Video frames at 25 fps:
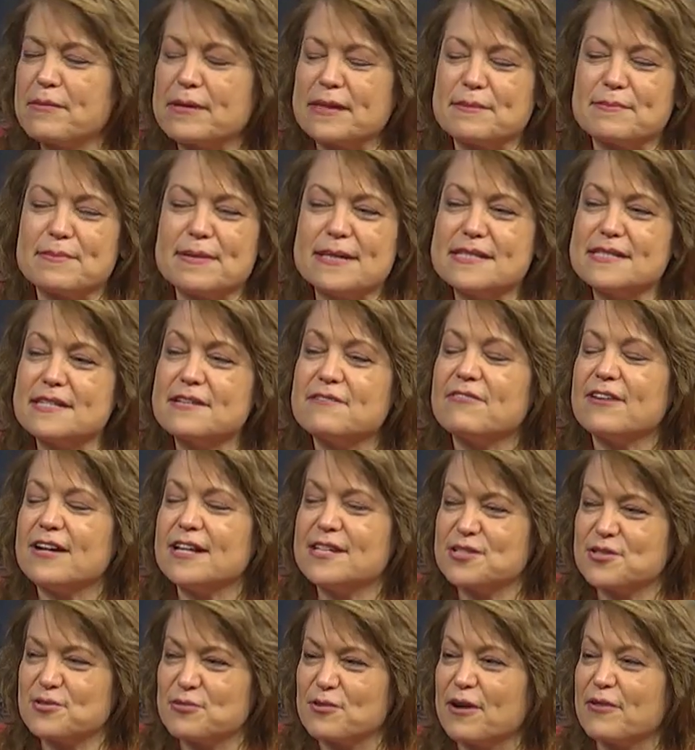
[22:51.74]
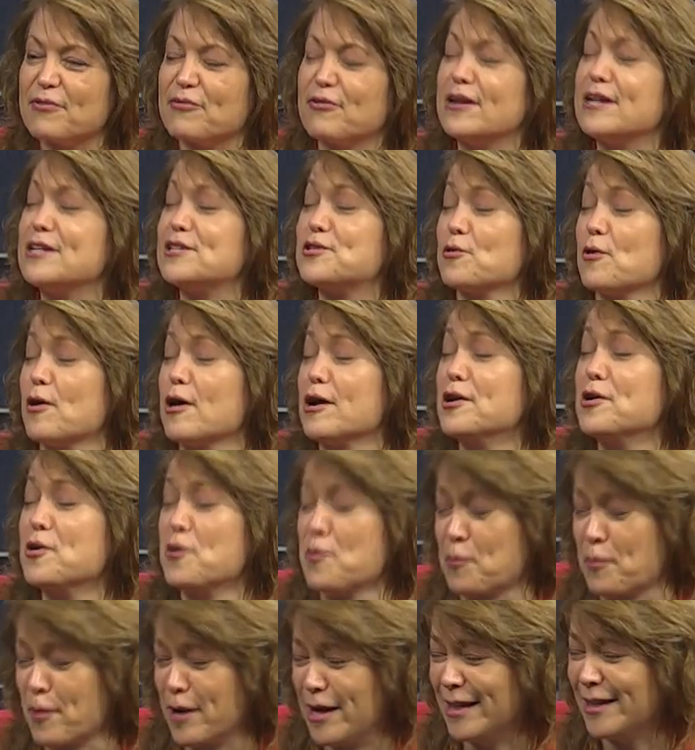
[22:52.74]
the best advice you're offering to our
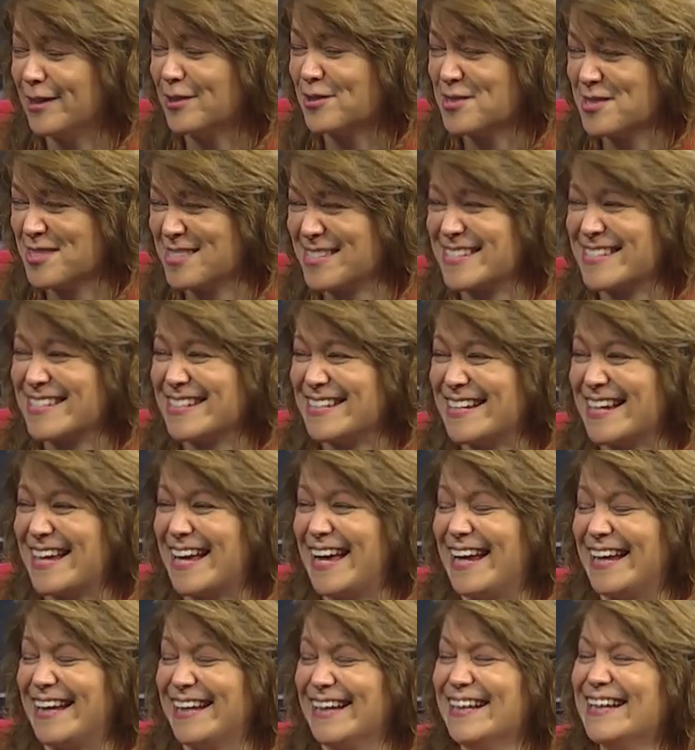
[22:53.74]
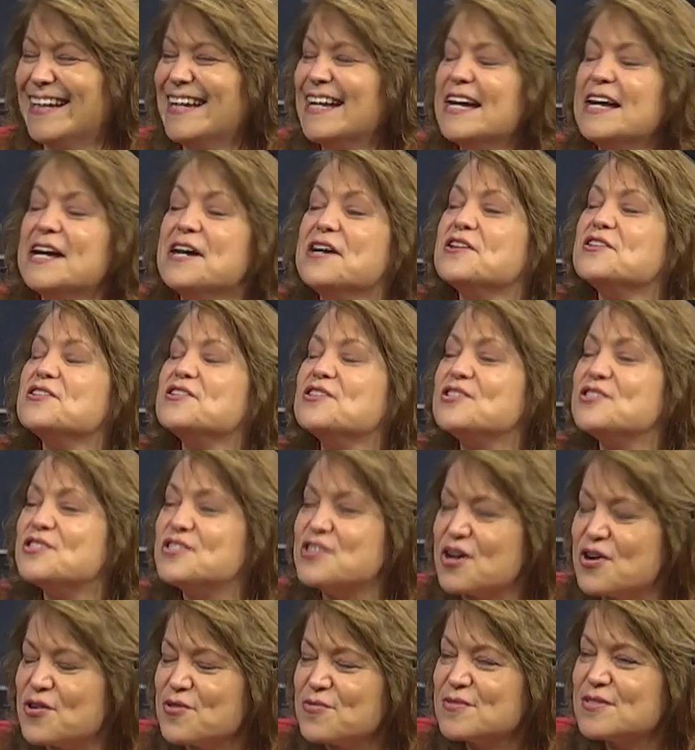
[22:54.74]
new readers today.
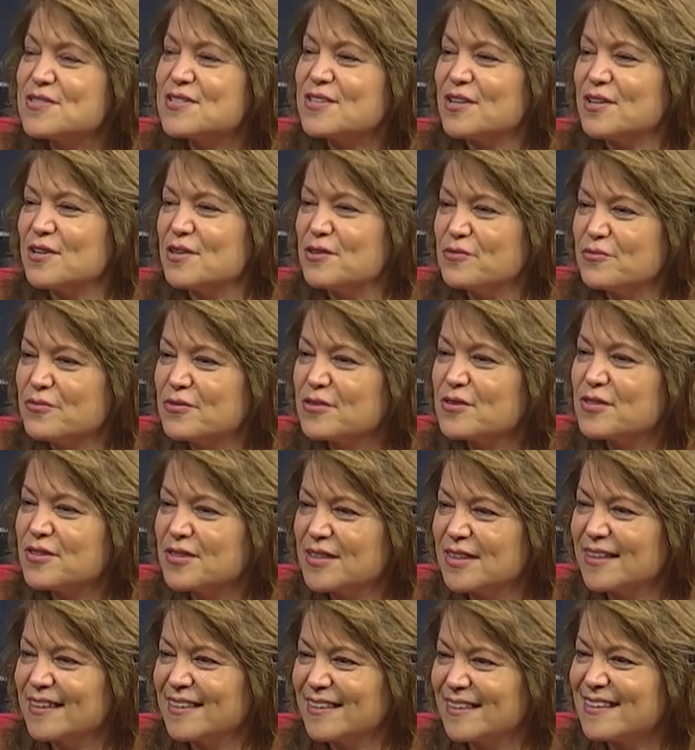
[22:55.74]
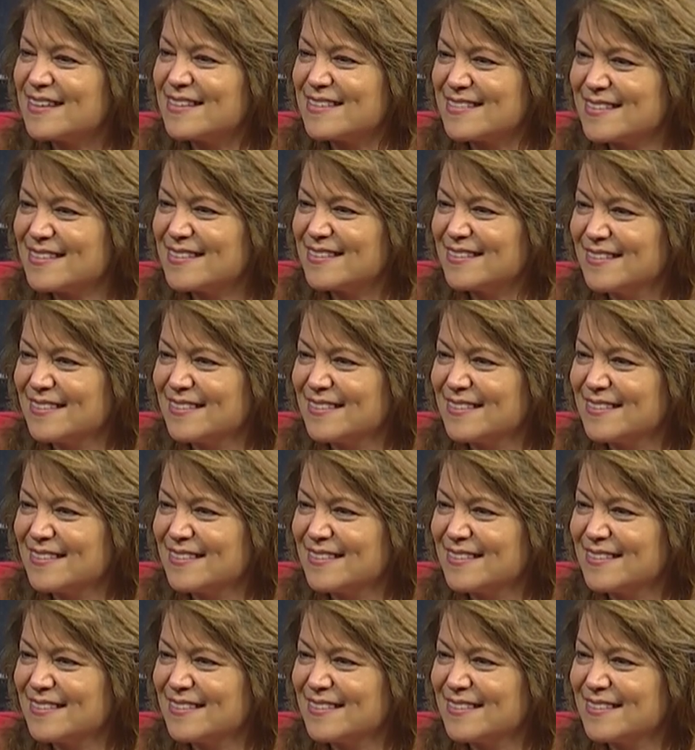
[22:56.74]
Don't overthink it.